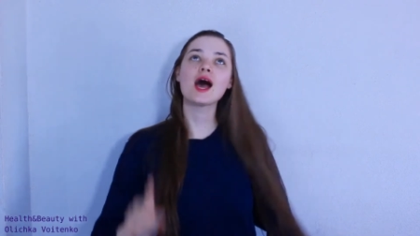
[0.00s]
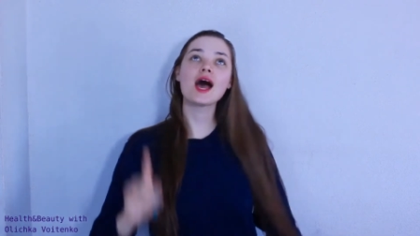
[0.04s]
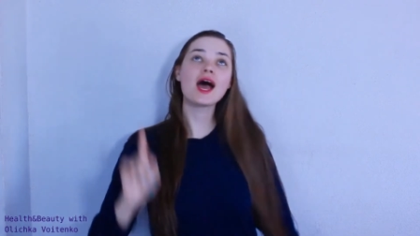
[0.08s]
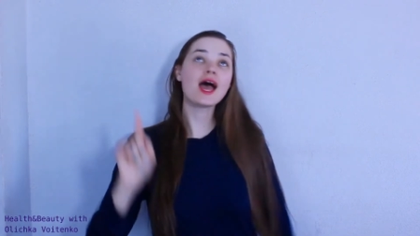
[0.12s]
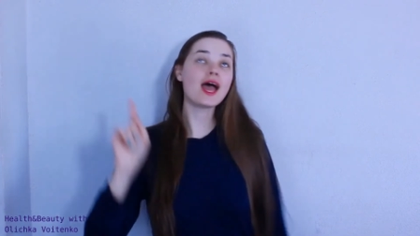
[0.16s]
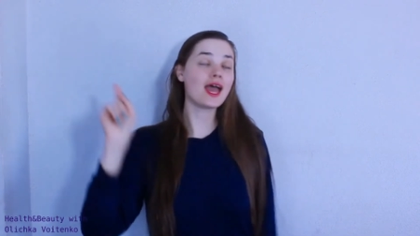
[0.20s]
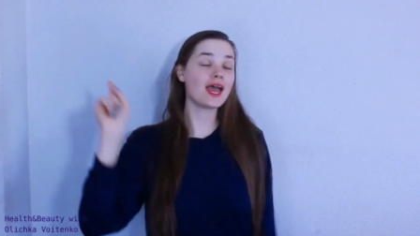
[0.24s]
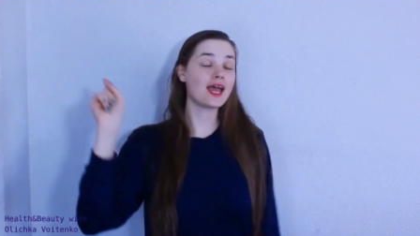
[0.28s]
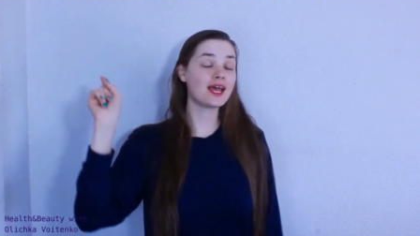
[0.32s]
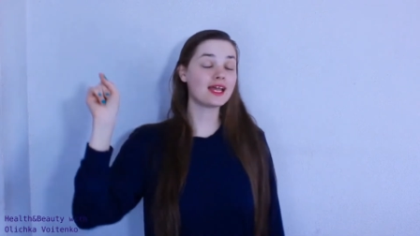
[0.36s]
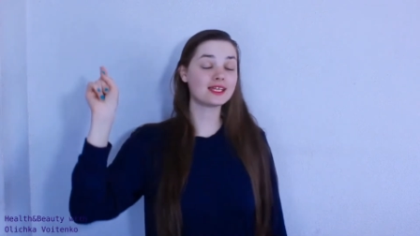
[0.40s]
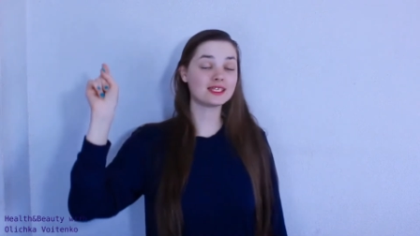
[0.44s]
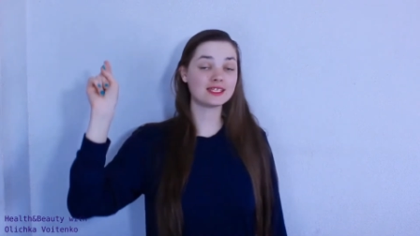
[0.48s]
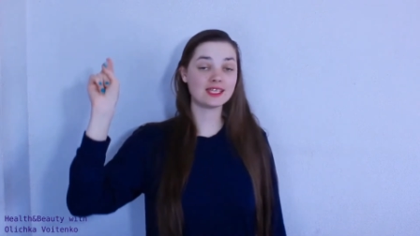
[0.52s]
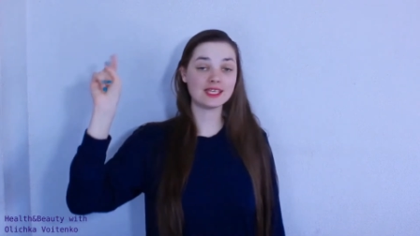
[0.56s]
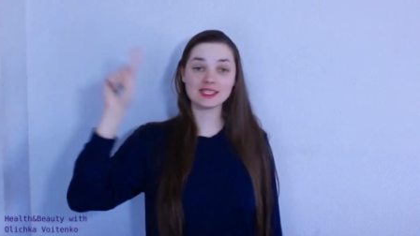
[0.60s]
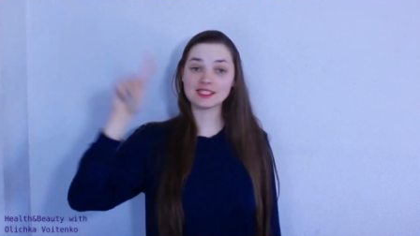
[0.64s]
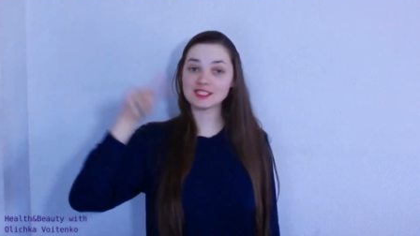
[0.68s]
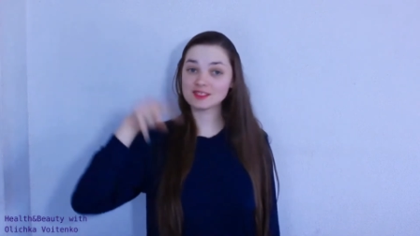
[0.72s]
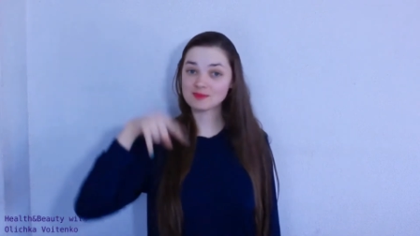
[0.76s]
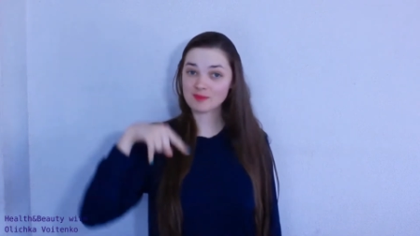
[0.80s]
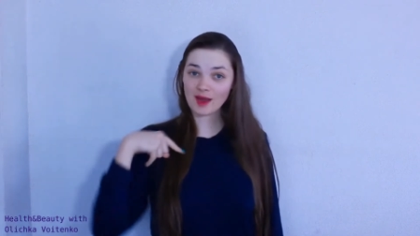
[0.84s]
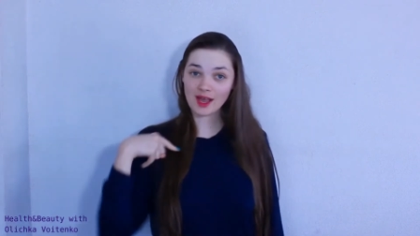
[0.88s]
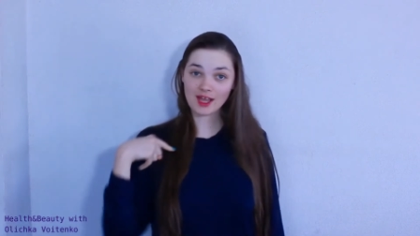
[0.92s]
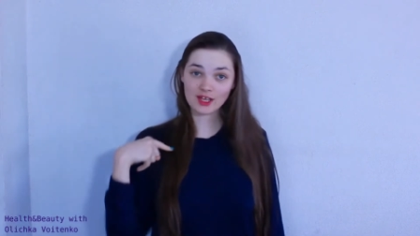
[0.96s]
And
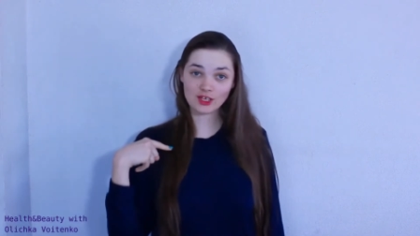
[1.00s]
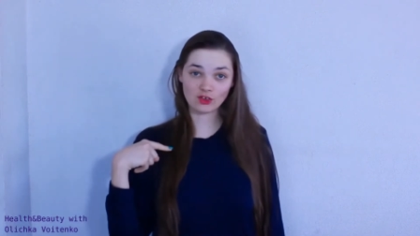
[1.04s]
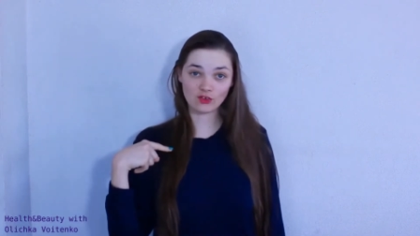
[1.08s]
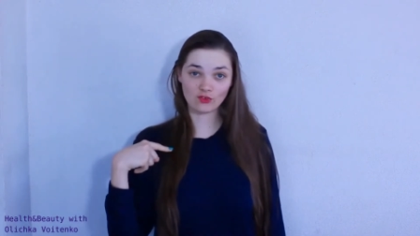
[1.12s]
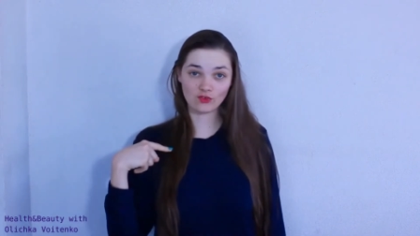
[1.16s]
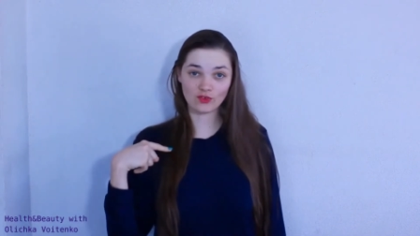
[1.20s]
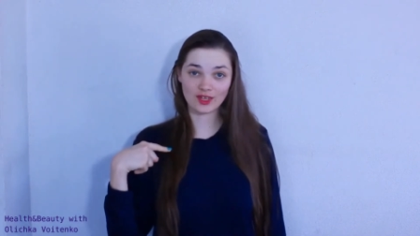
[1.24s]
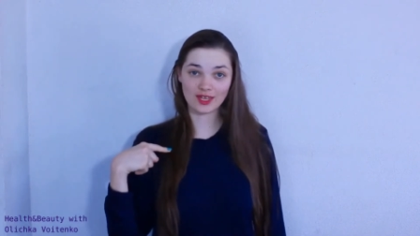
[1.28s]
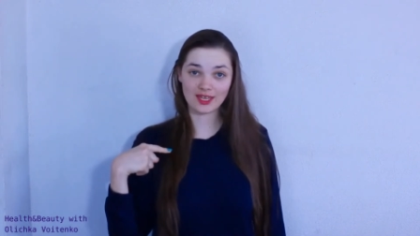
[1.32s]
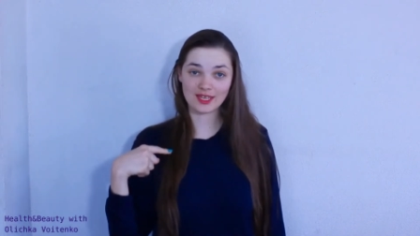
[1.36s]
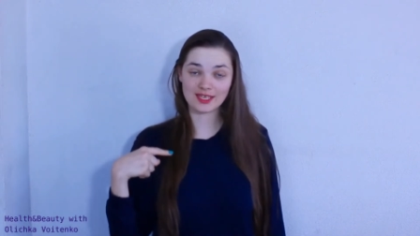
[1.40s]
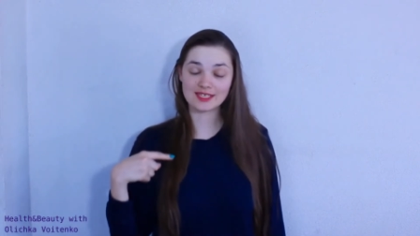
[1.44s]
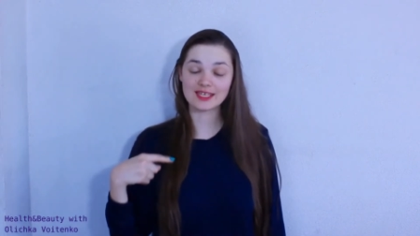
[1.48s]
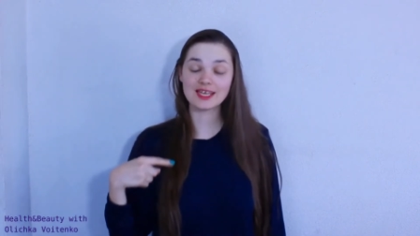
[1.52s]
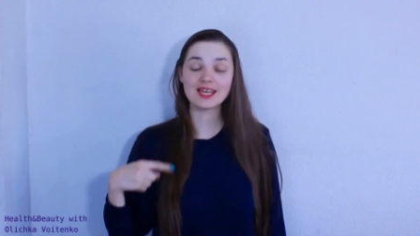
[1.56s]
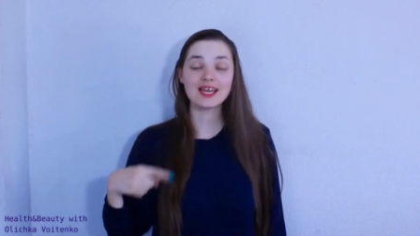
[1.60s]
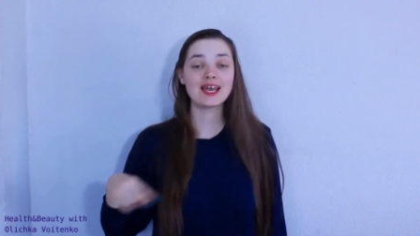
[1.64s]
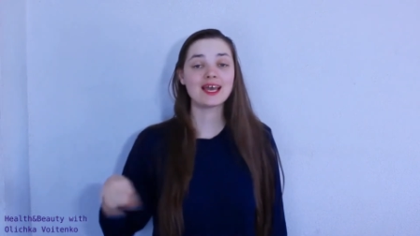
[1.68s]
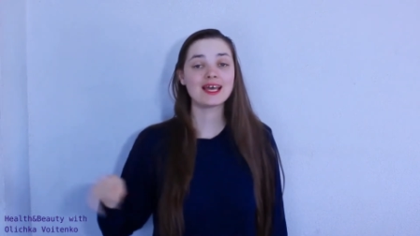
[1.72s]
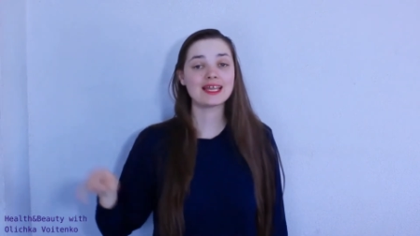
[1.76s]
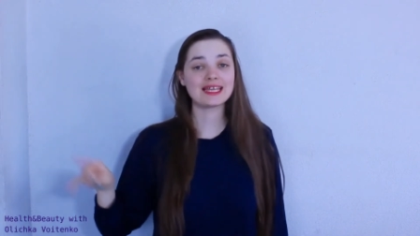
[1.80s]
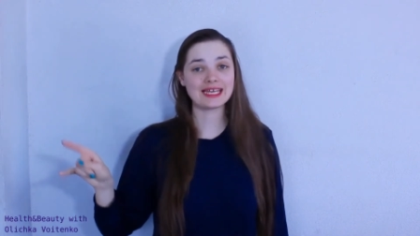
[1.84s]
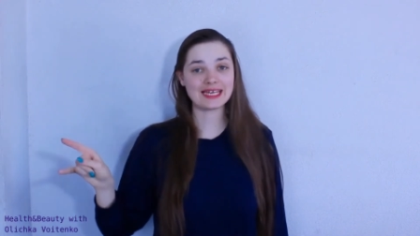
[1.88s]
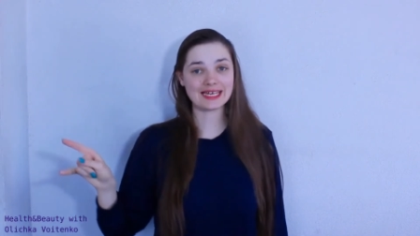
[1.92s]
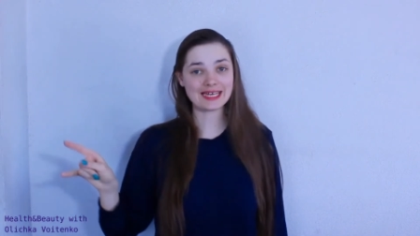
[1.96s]
in spite of it,
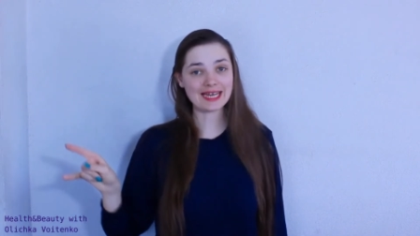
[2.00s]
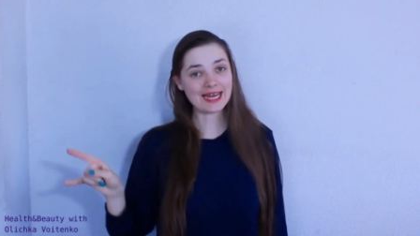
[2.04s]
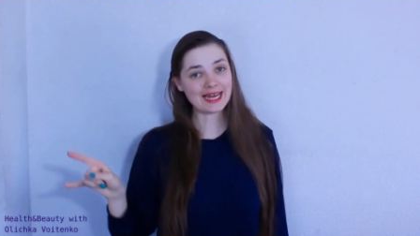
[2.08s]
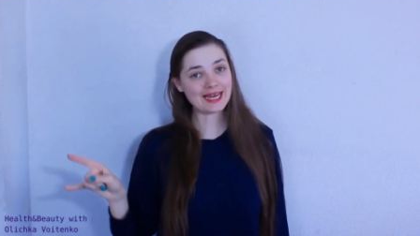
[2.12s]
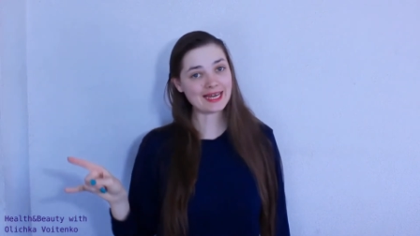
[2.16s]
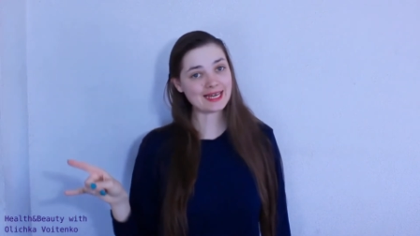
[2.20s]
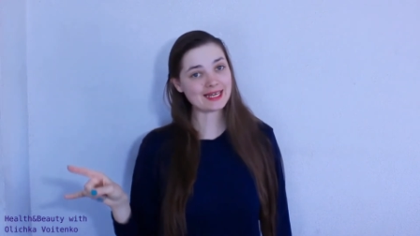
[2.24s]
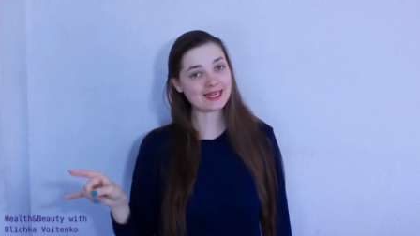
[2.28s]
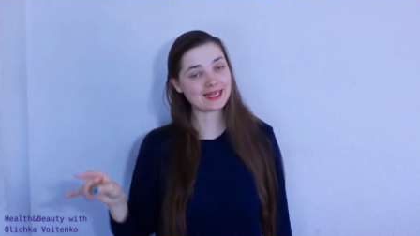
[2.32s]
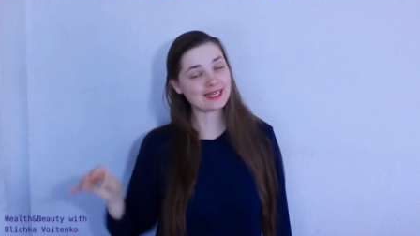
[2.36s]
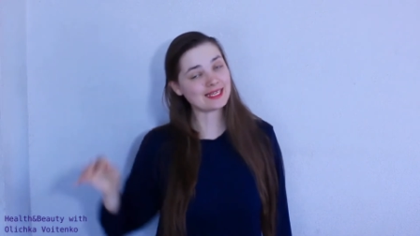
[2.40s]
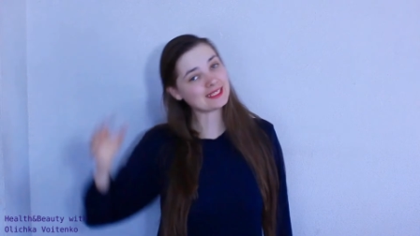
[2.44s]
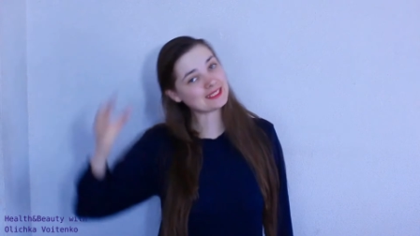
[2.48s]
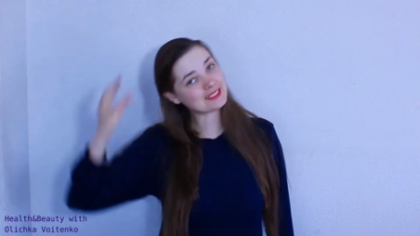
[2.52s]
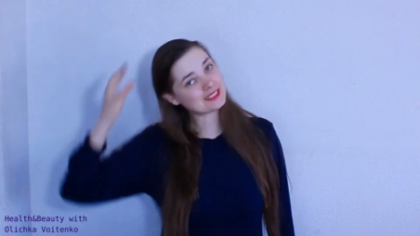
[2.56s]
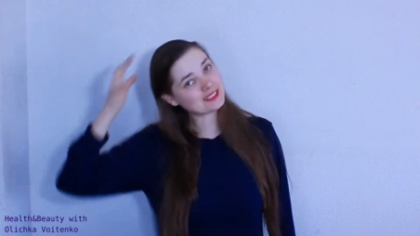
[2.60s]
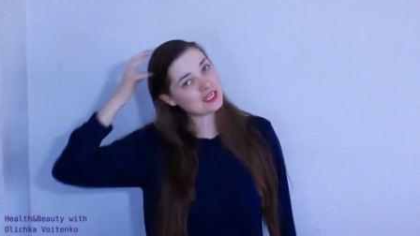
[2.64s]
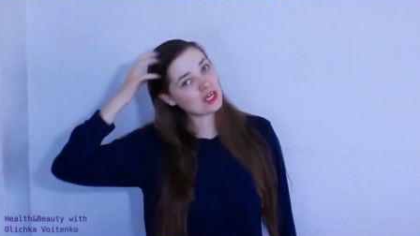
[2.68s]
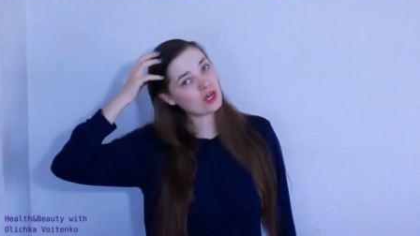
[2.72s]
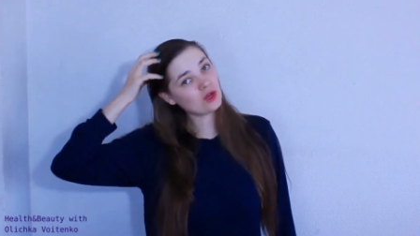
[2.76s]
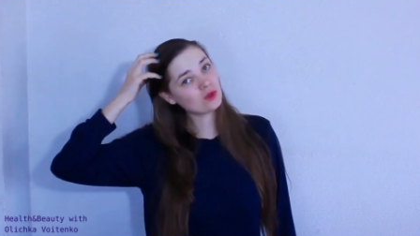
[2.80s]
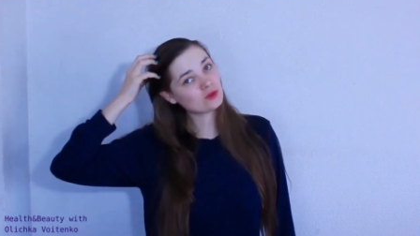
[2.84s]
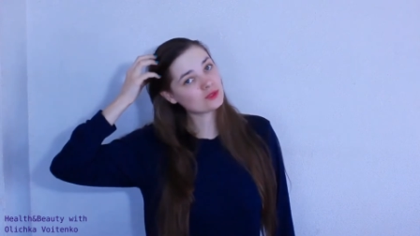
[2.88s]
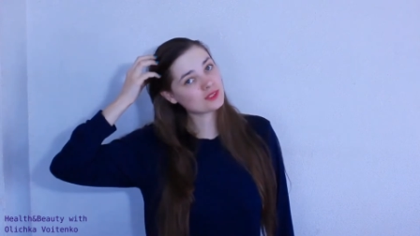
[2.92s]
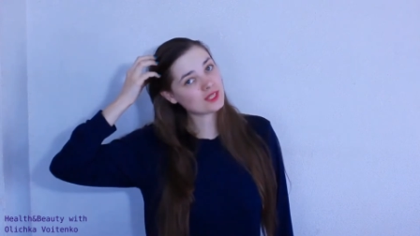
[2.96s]
the hair is
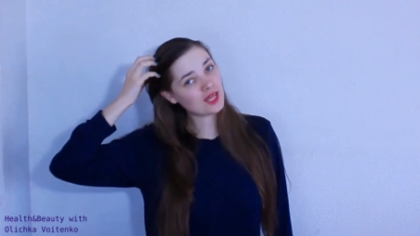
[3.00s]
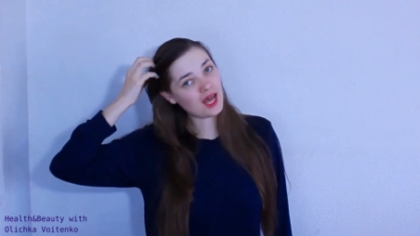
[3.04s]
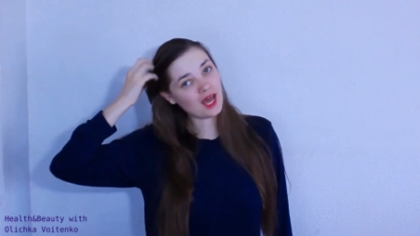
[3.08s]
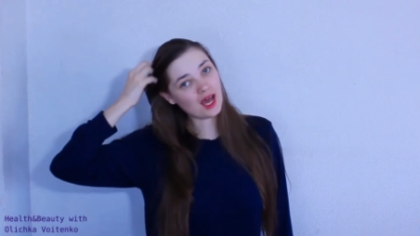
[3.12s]
goes